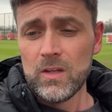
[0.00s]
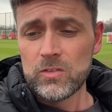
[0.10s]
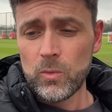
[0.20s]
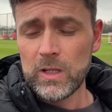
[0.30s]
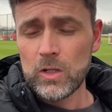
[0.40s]

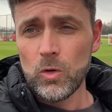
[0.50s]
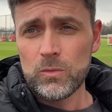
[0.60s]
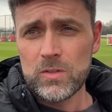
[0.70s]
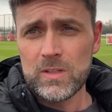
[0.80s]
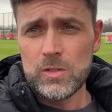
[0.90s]
So when it
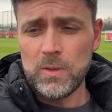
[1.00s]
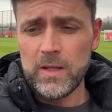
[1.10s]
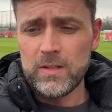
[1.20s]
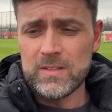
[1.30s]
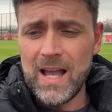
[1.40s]
comes to these
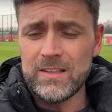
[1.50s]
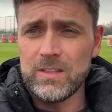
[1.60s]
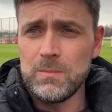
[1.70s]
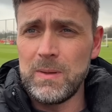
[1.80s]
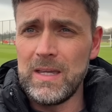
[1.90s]
players
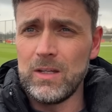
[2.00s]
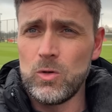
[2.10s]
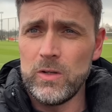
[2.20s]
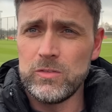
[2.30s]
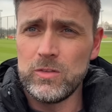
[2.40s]
actually being
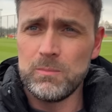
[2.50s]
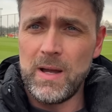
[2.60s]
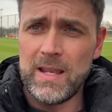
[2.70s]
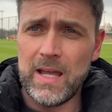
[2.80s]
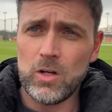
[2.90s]
questioned
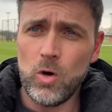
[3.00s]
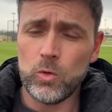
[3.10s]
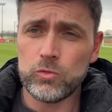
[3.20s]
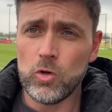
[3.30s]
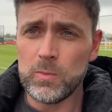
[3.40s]
by their
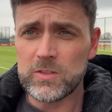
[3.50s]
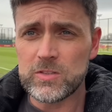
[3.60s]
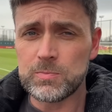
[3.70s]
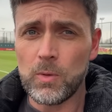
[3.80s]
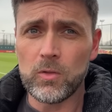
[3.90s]
coach, Ruben
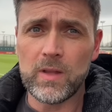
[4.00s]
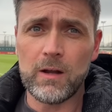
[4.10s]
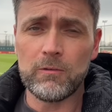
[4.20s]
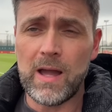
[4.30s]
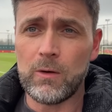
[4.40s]
spun
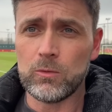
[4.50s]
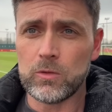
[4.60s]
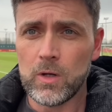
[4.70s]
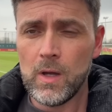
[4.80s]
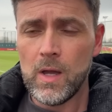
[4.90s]
that
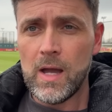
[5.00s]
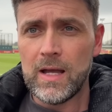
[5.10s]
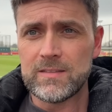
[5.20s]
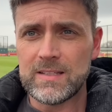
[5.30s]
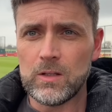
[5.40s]
around
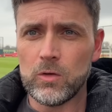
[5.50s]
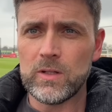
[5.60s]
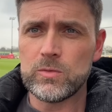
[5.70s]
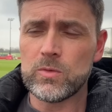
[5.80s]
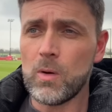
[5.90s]
and said, look,
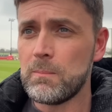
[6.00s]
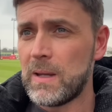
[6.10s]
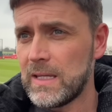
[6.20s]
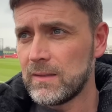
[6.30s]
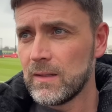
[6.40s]
this was on
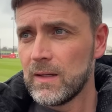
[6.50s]
me.